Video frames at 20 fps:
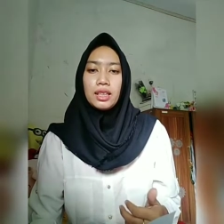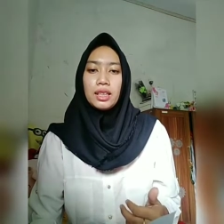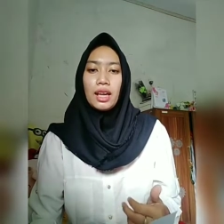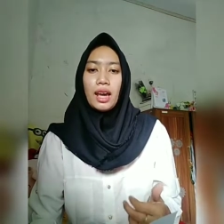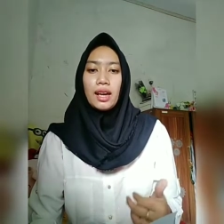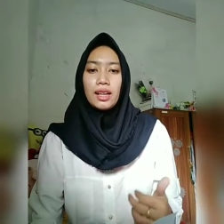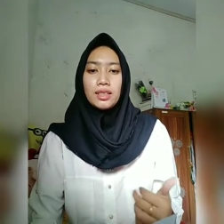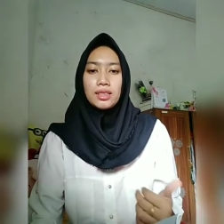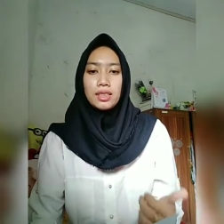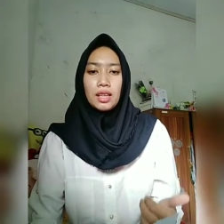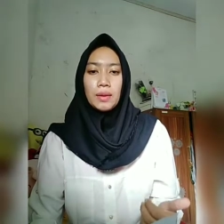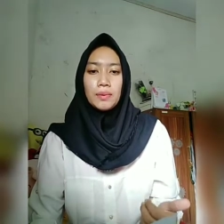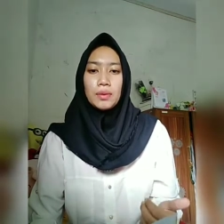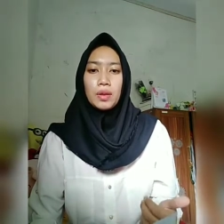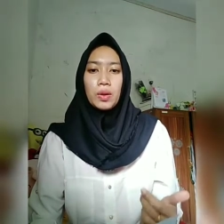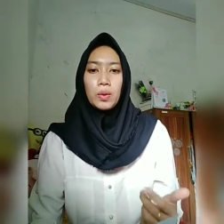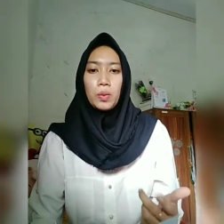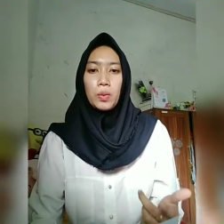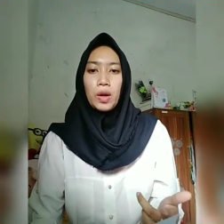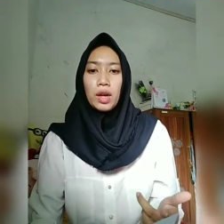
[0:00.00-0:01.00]

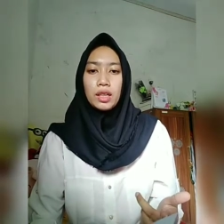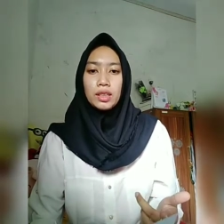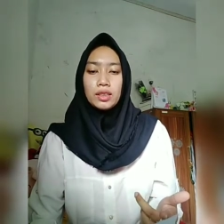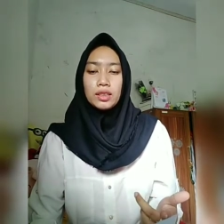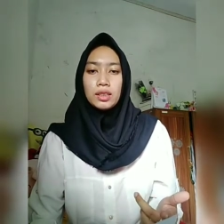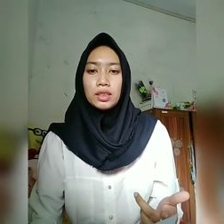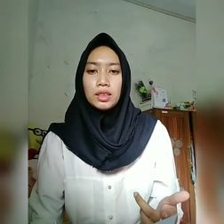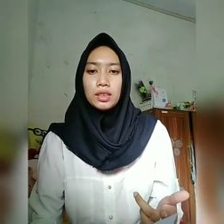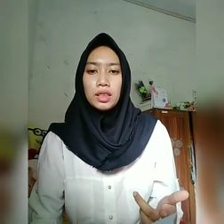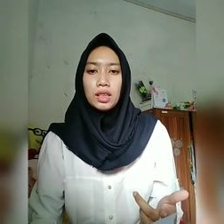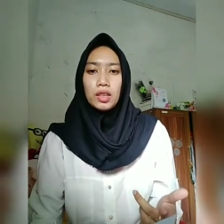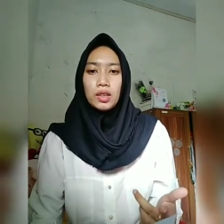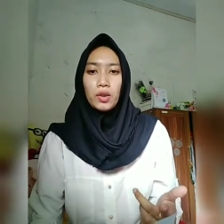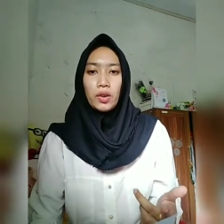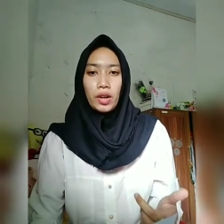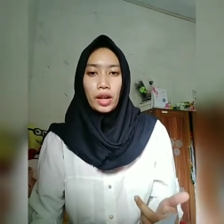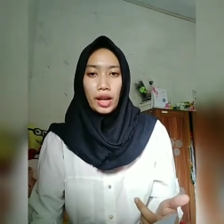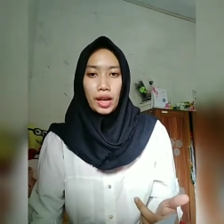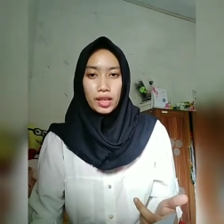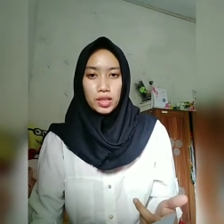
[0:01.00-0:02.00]
accept one
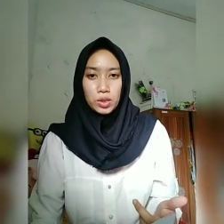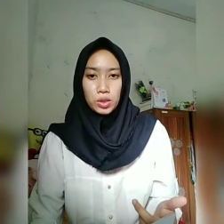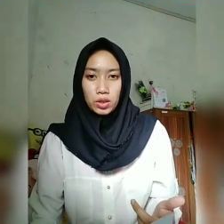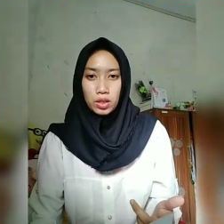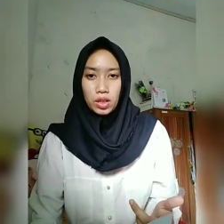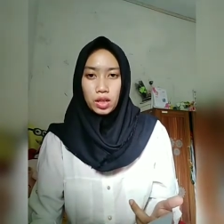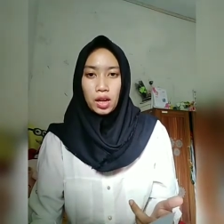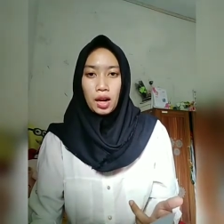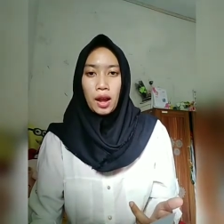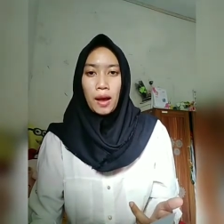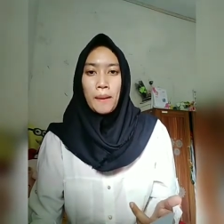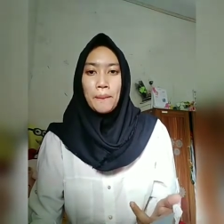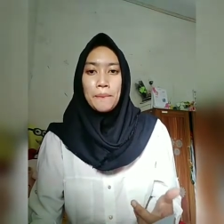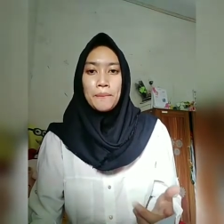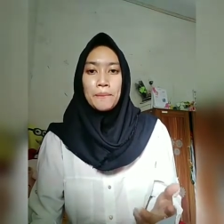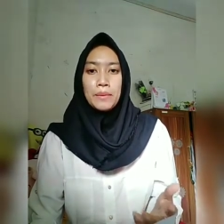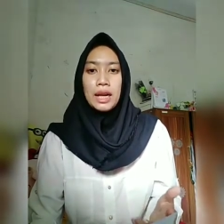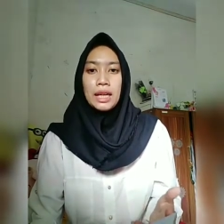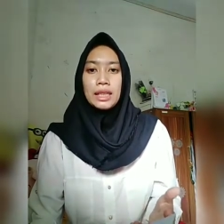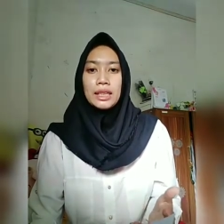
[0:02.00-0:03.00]
correct answer,
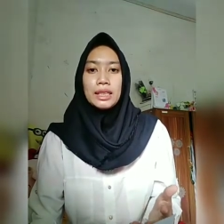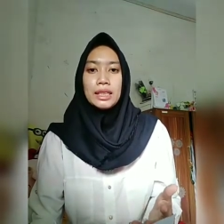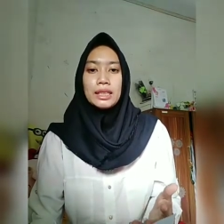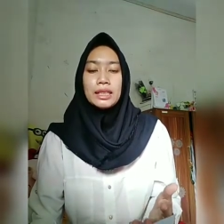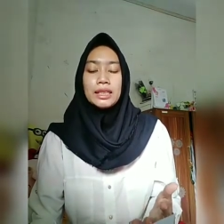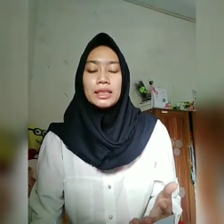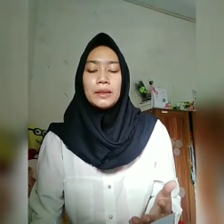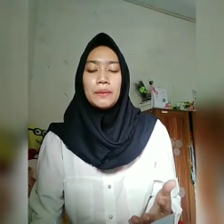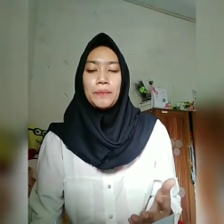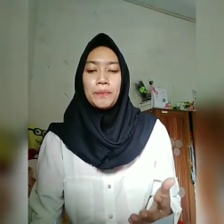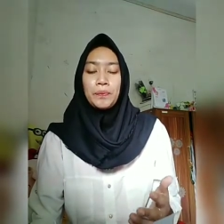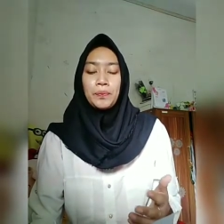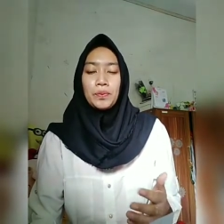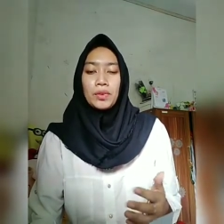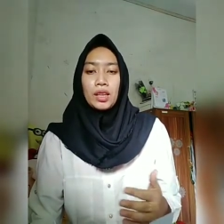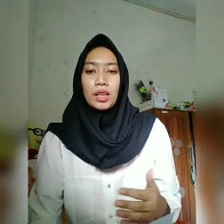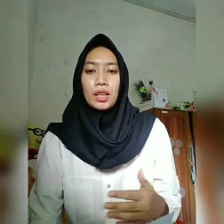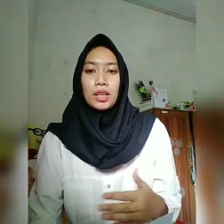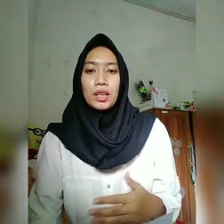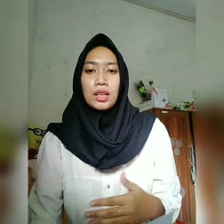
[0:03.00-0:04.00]
but the
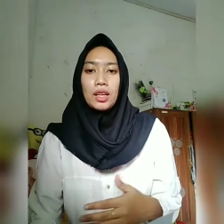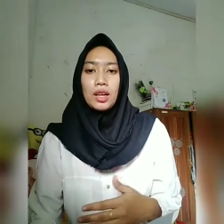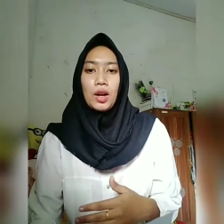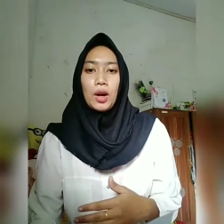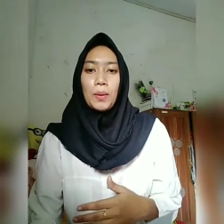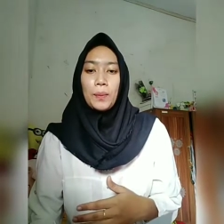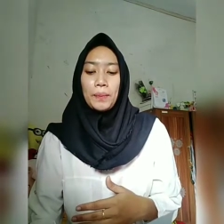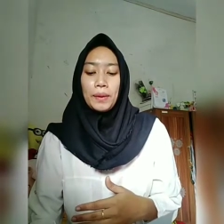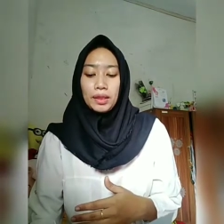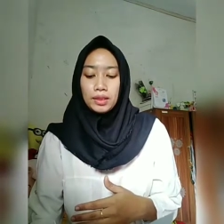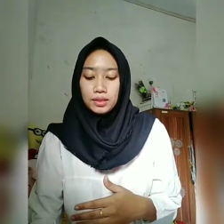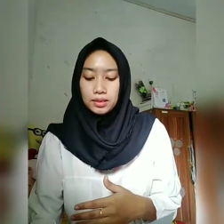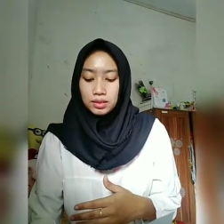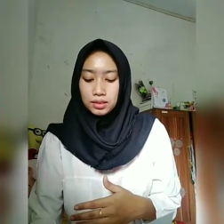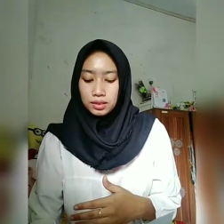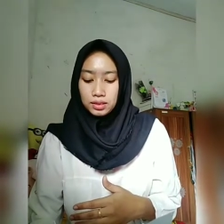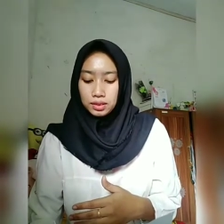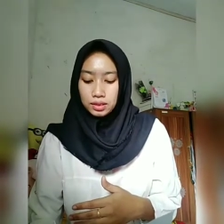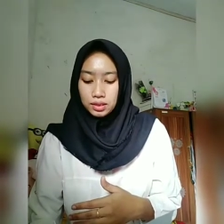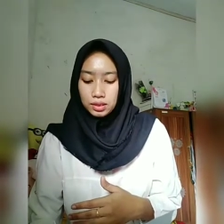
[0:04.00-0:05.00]

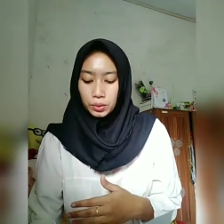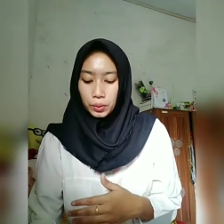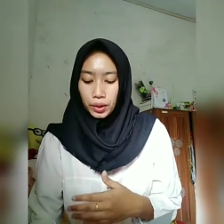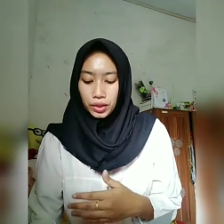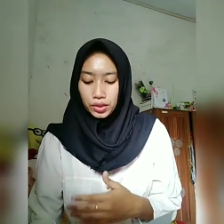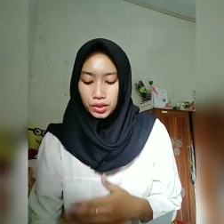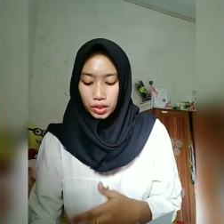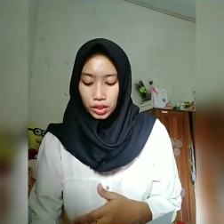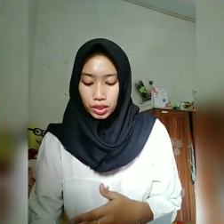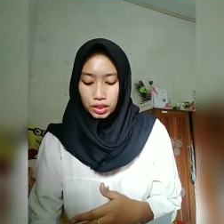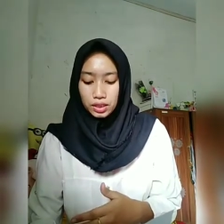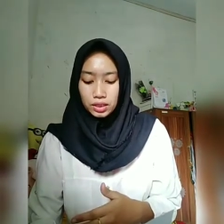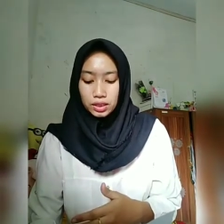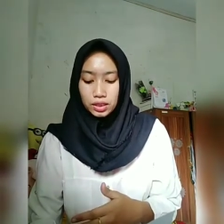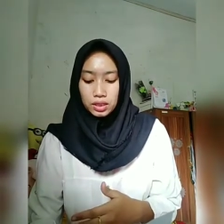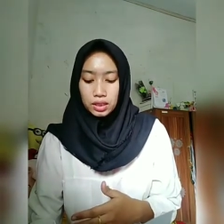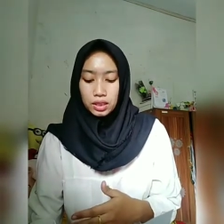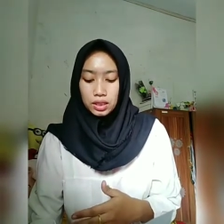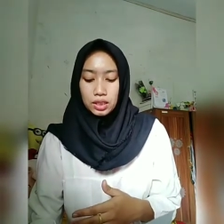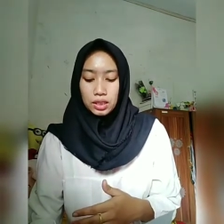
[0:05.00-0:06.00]
open question
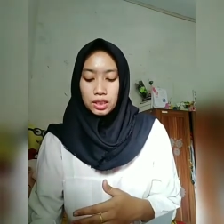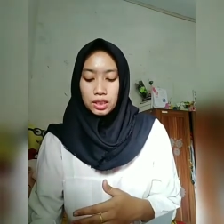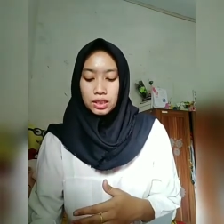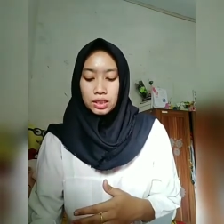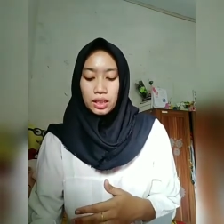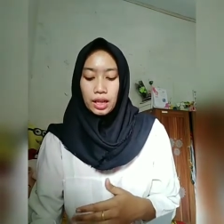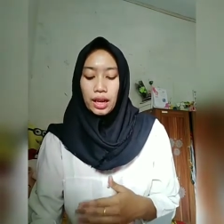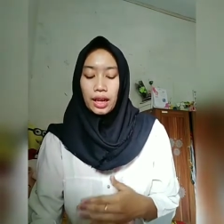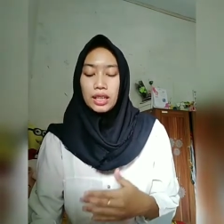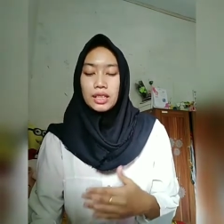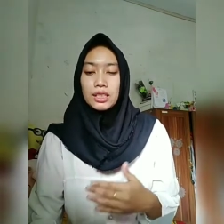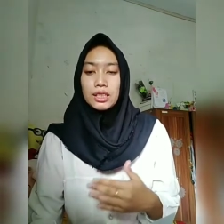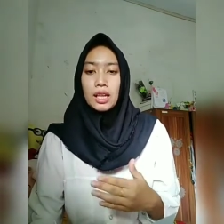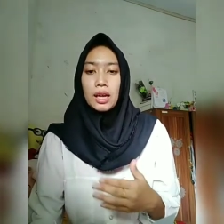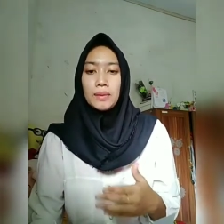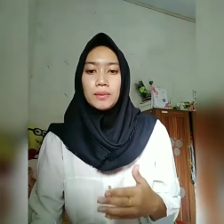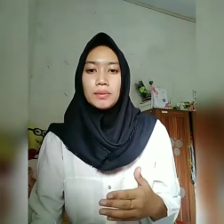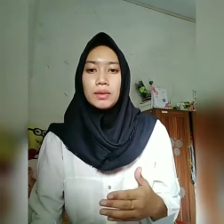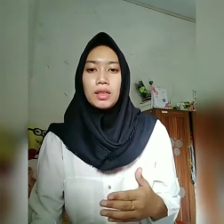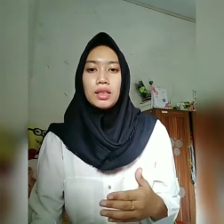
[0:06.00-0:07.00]
they
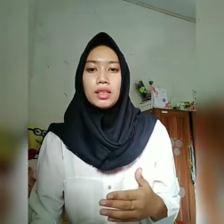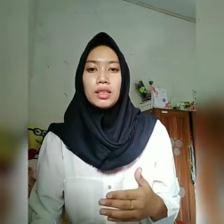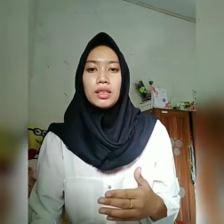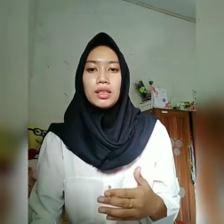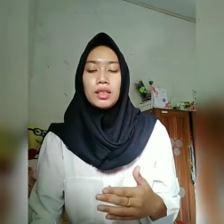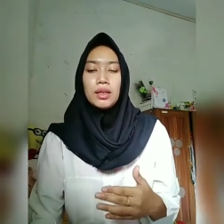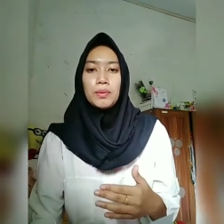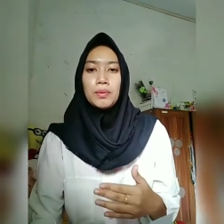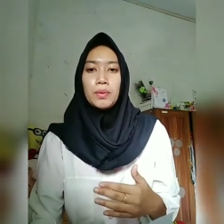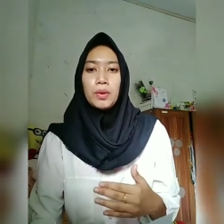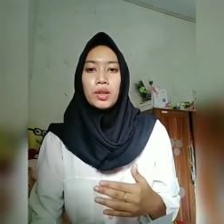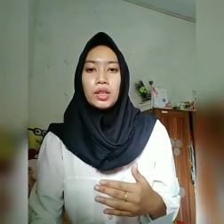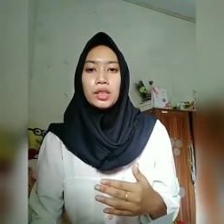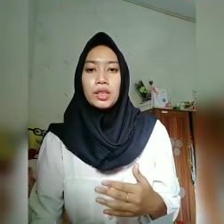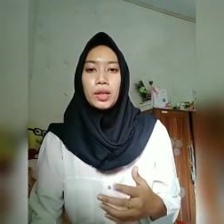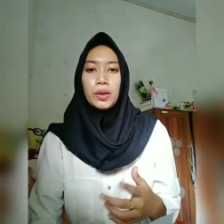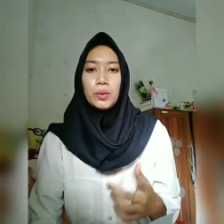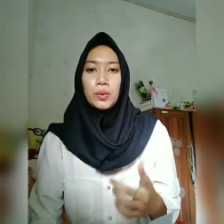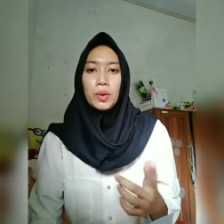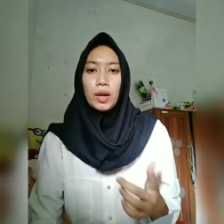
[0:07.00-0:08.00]
accept more
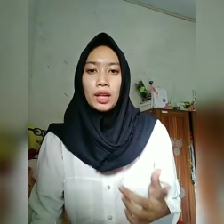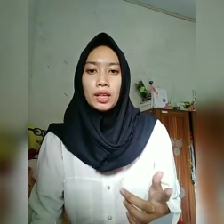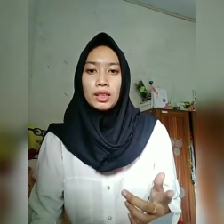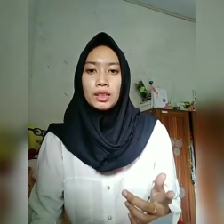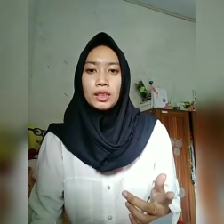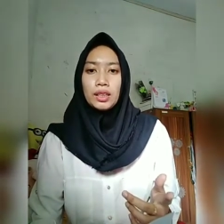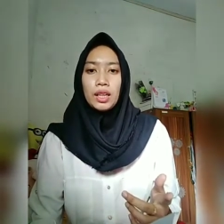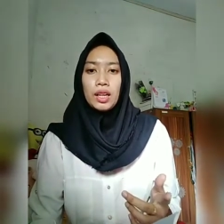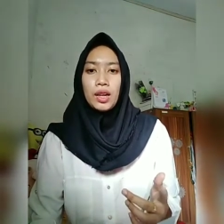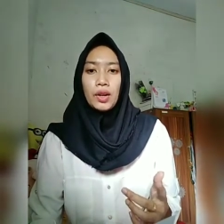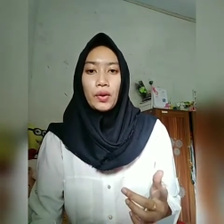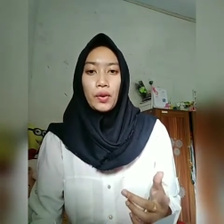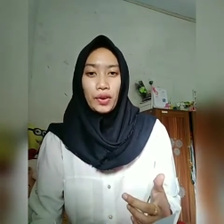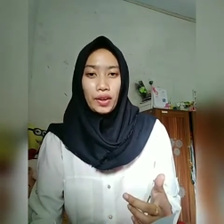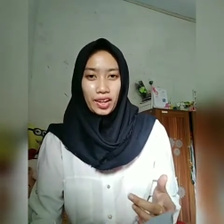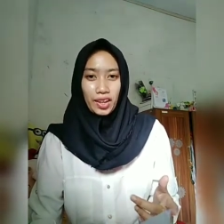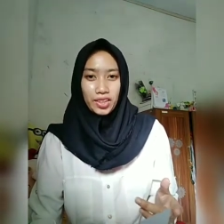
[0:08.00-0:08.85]
than one correct